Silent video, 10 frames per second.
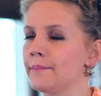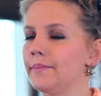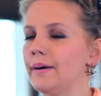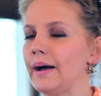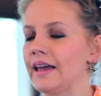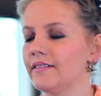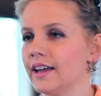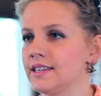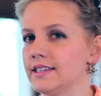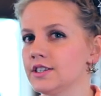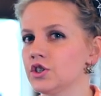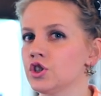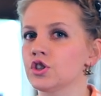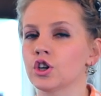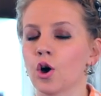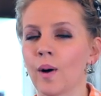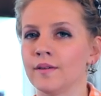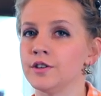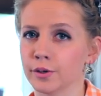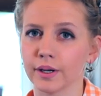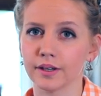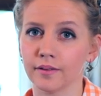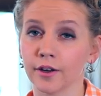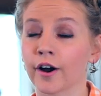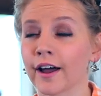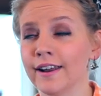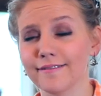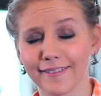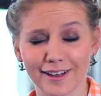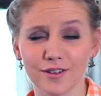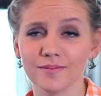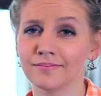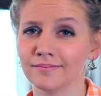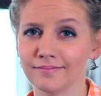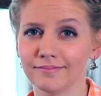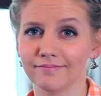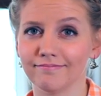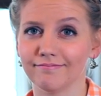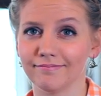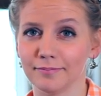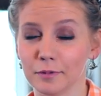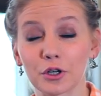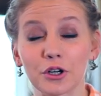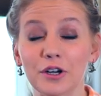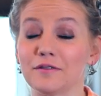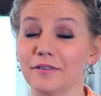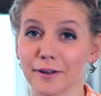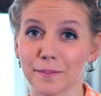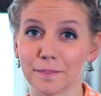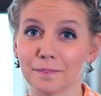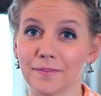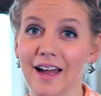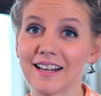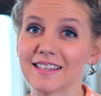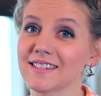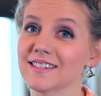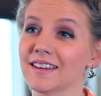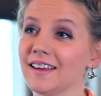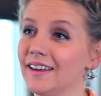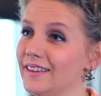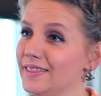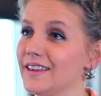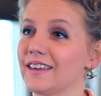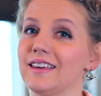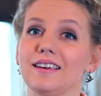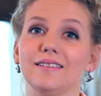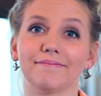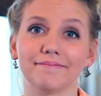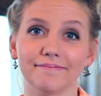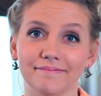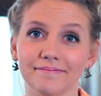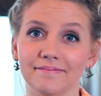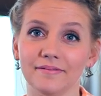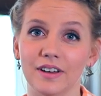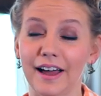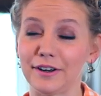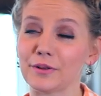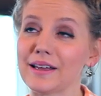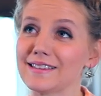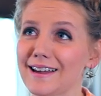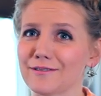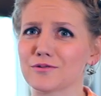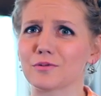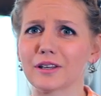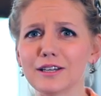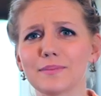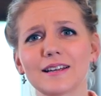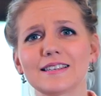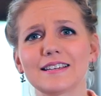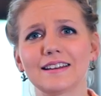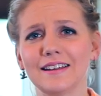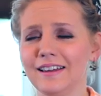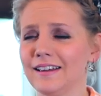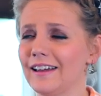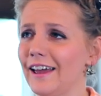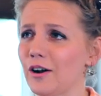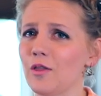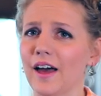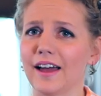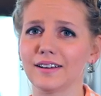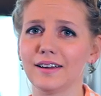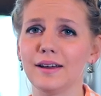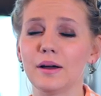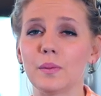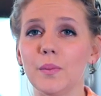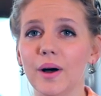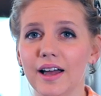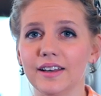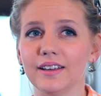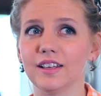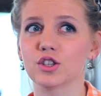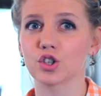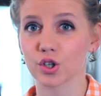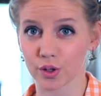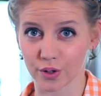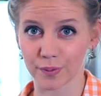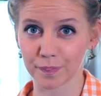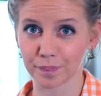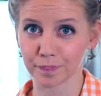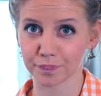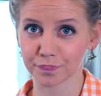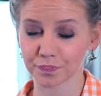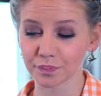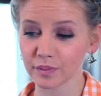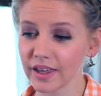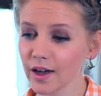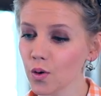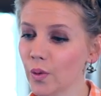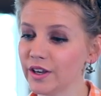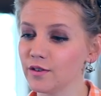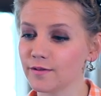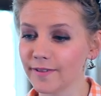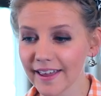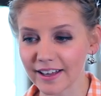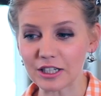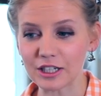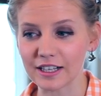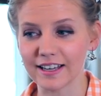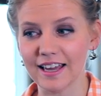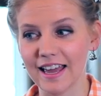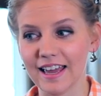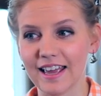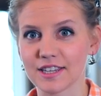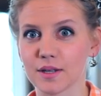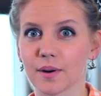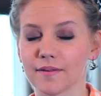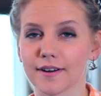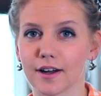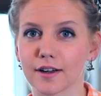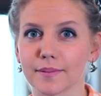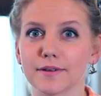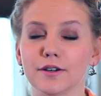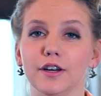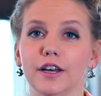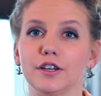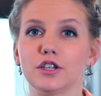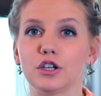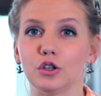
But my advice is to just go out and do it. You're gonna fail, you're gonna fail. That's the key. I know that sounds really depressing and all that, but it's true. When you fail, it's the perfect opportunity to